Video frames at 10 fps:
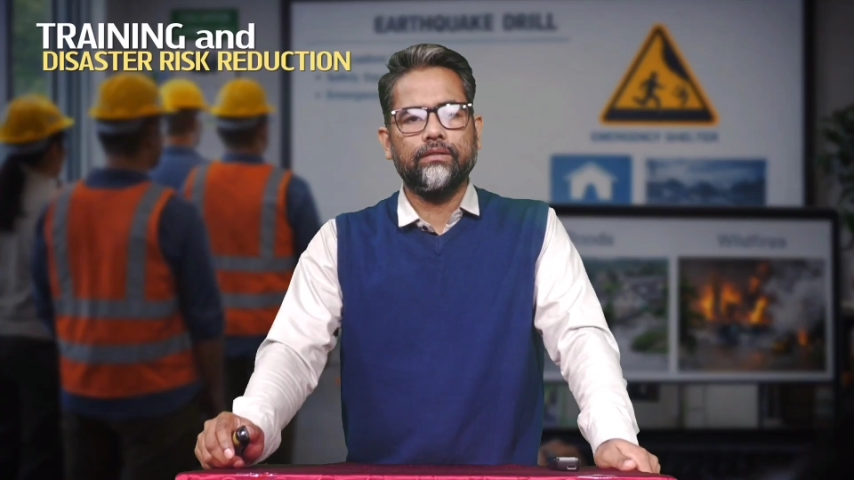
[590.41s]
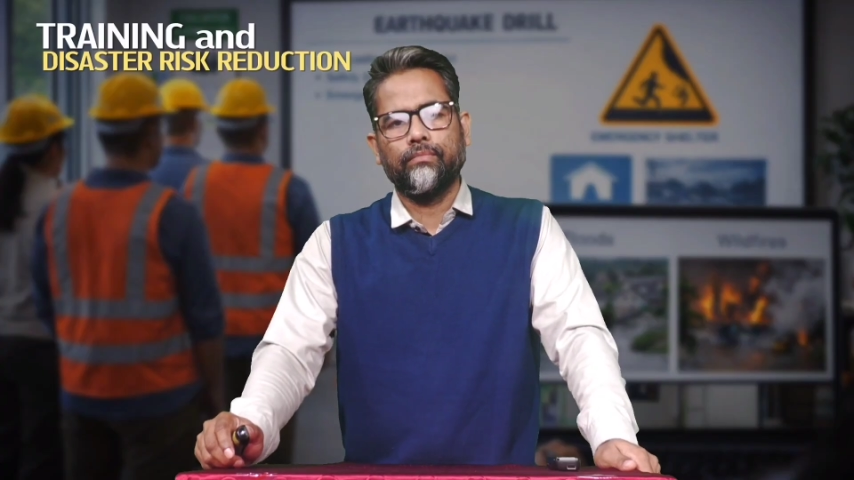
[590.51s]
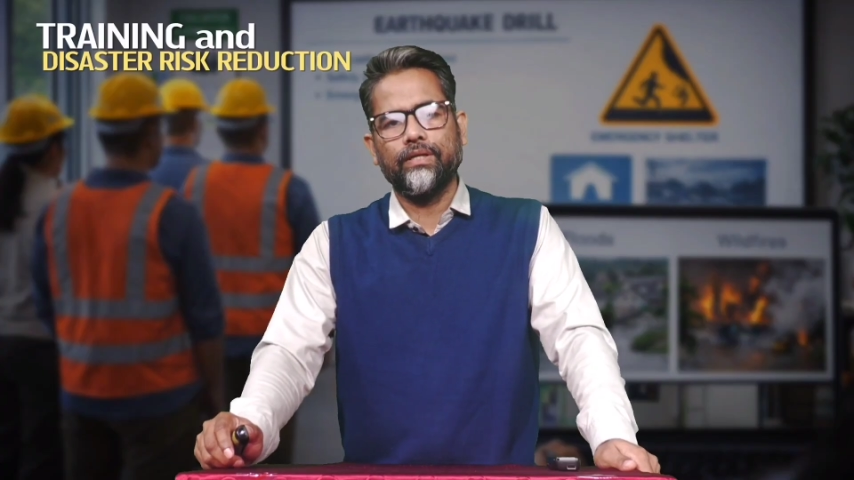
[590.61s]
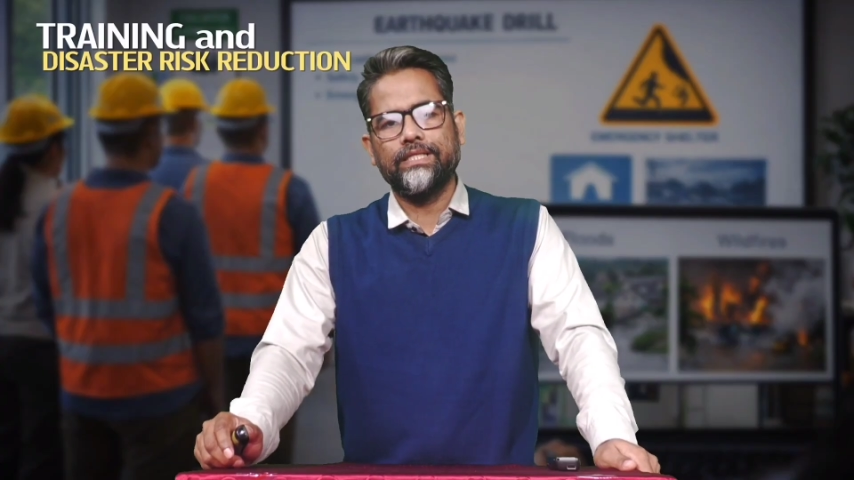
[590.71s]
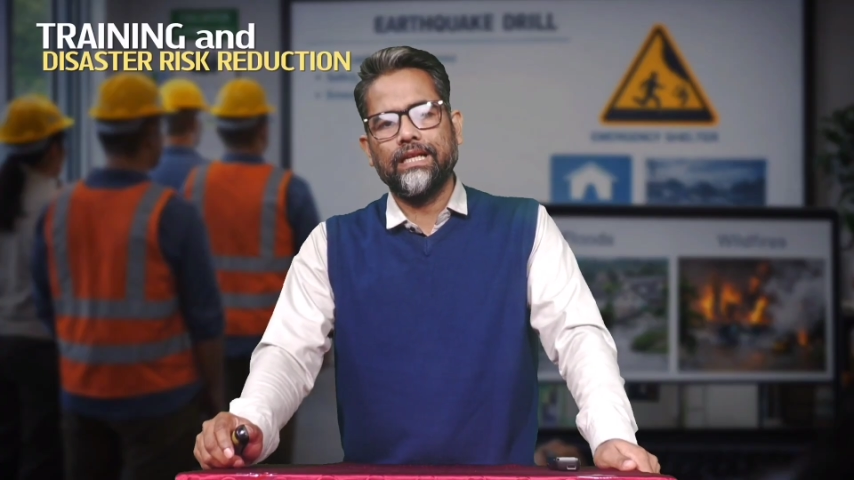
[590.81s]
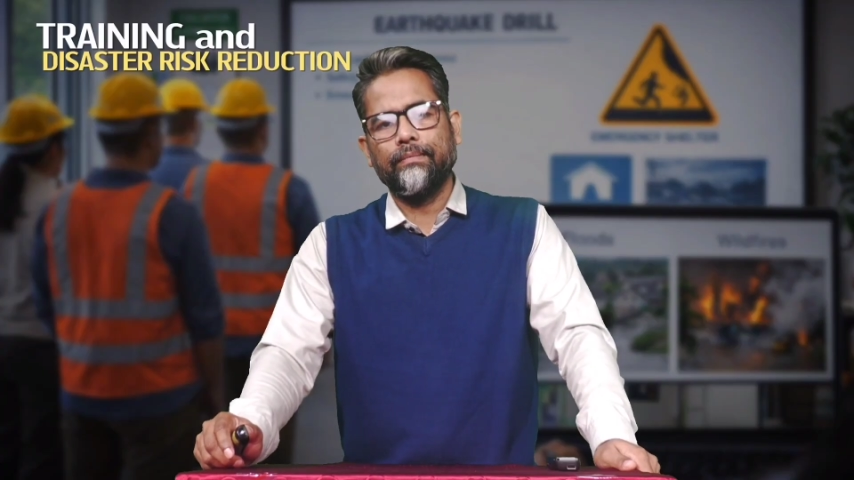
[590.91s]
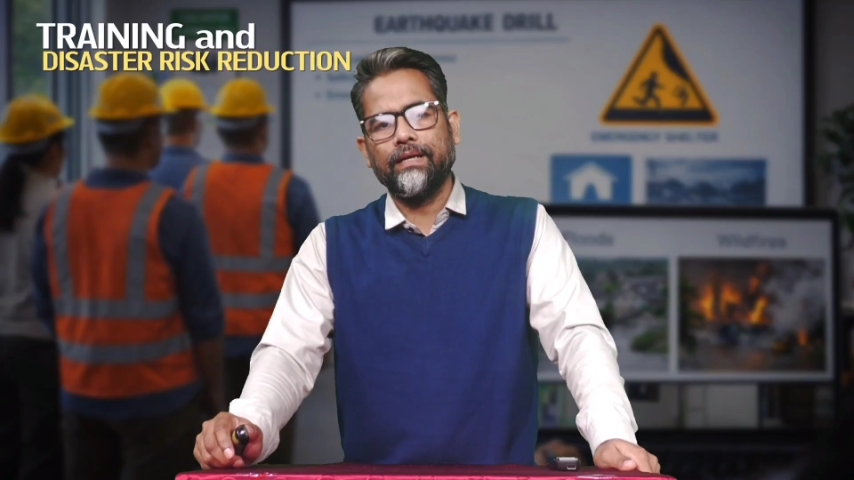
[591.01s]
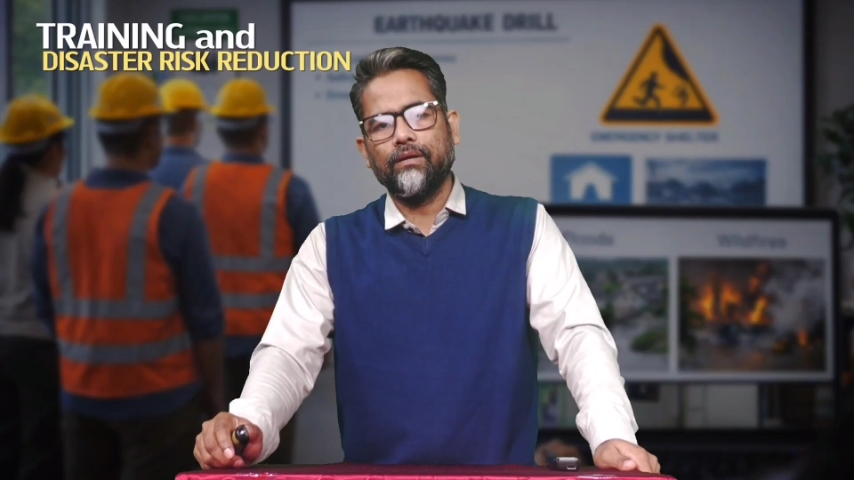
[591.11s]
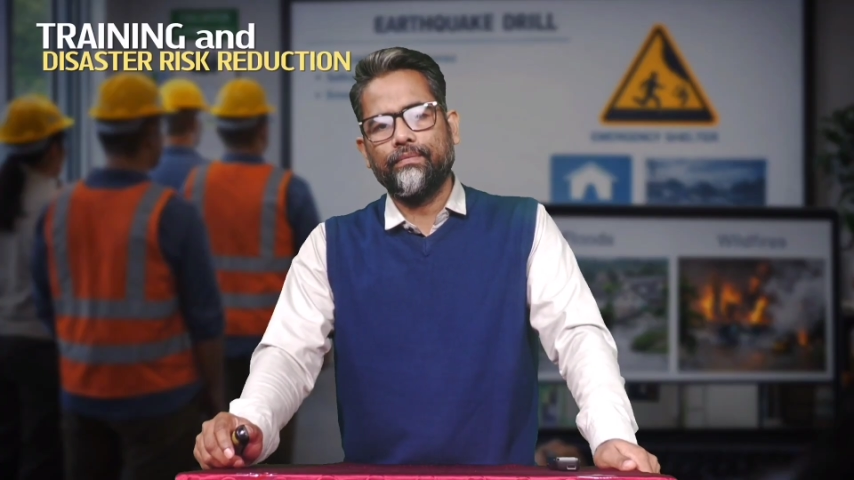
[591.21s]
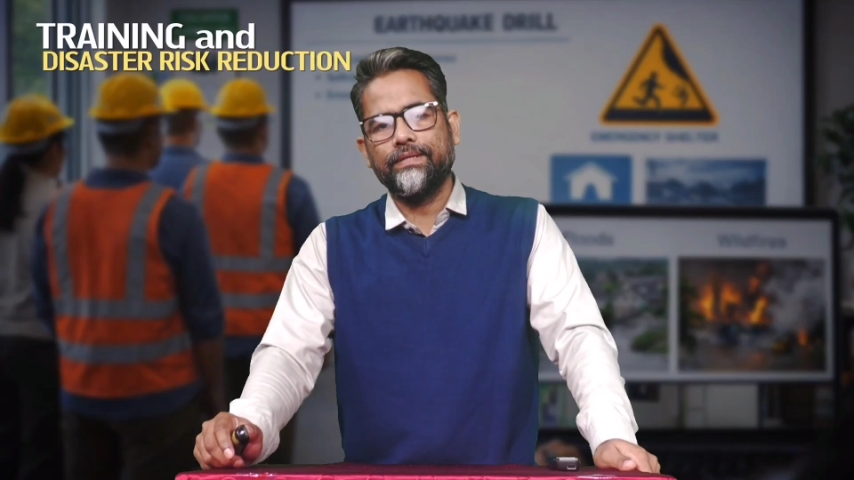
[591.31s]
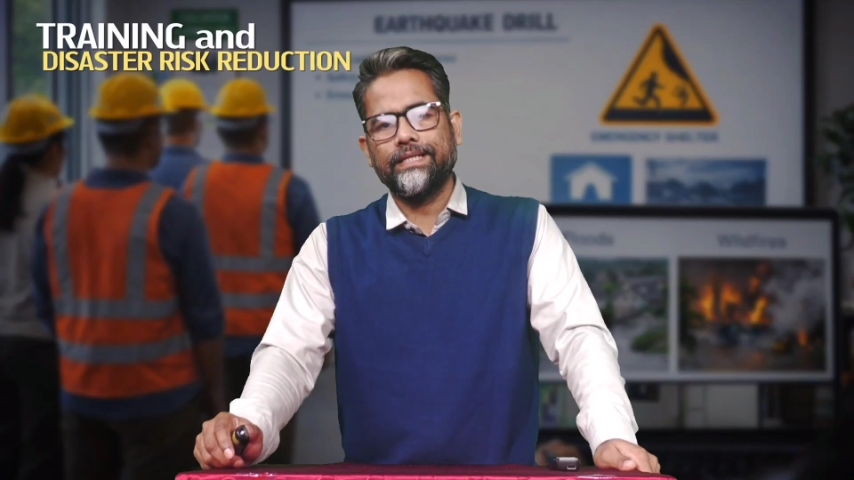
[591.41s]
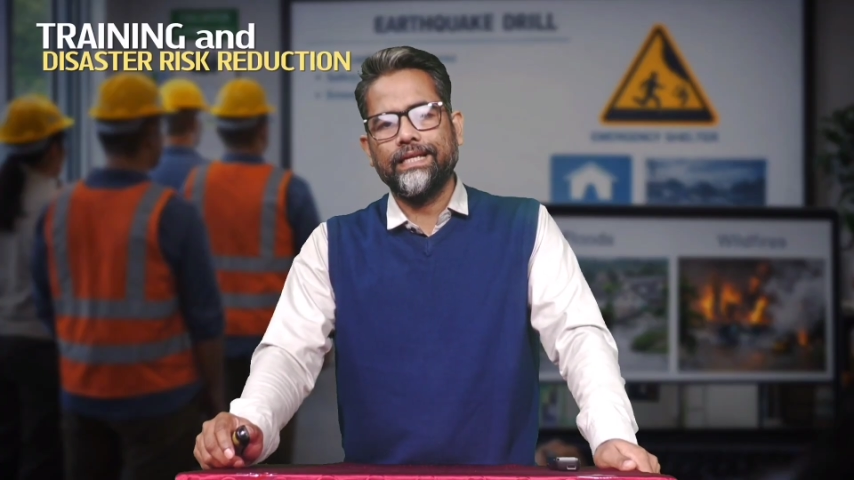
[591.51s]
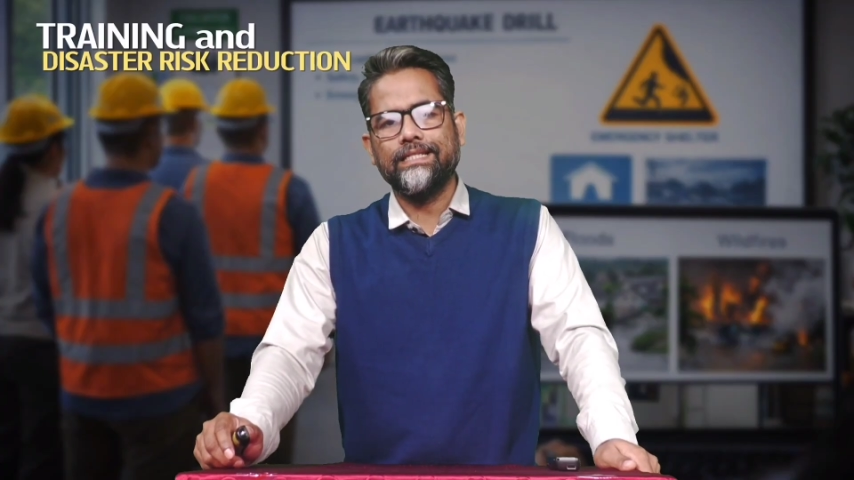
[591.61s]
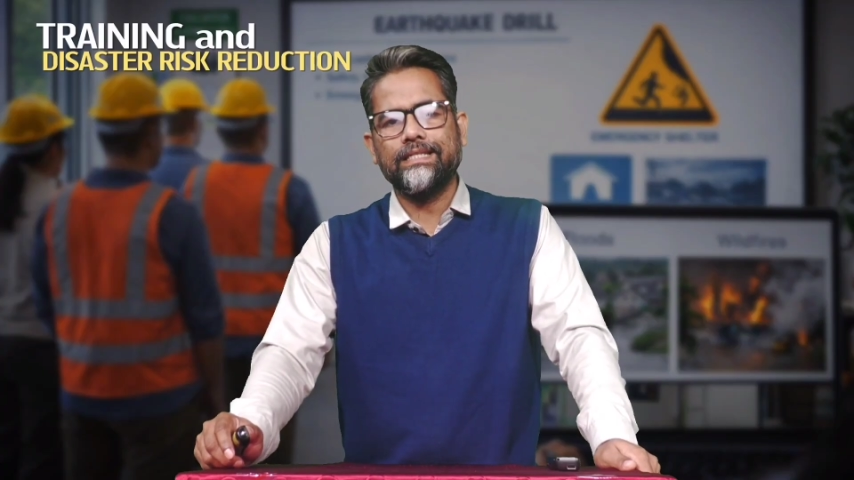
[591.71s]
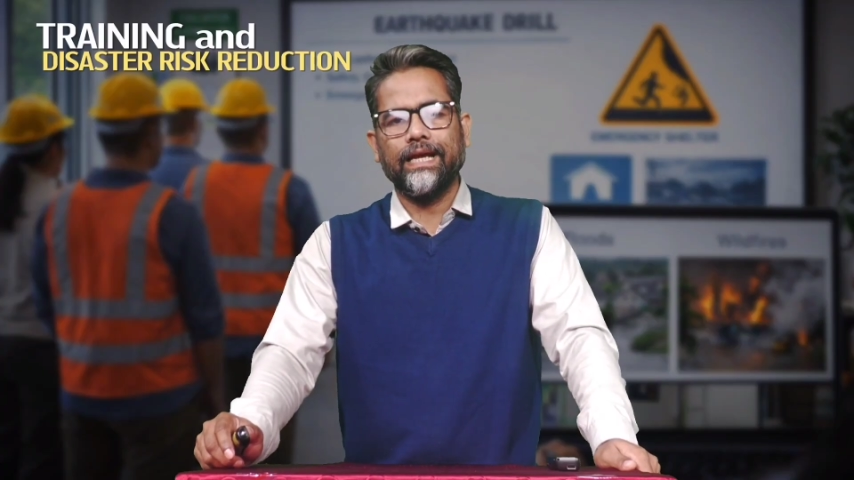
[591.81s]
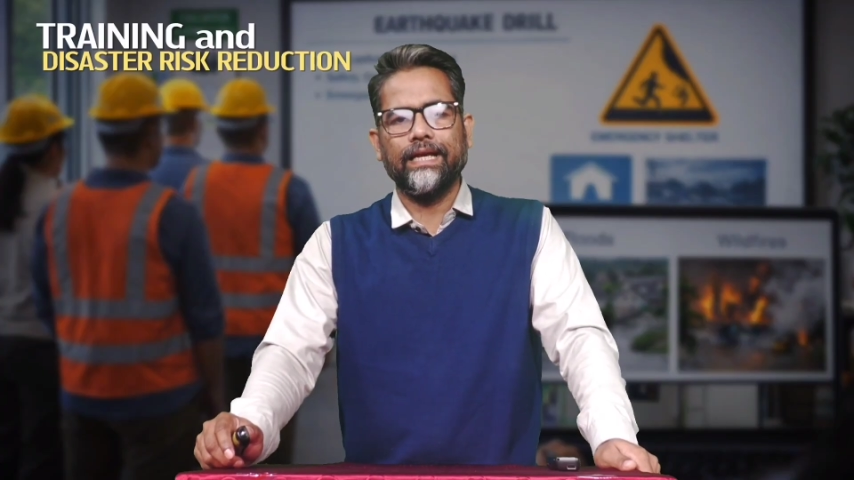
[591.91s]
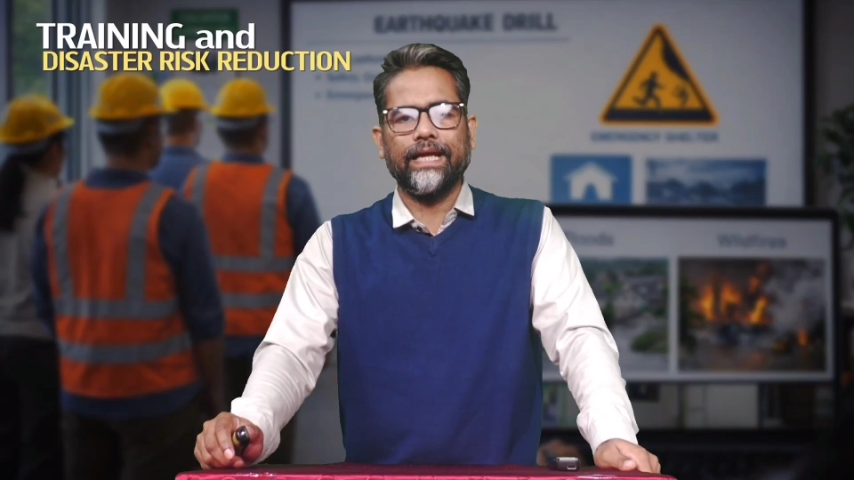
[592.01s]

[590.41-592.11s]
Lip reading: policy-level officials and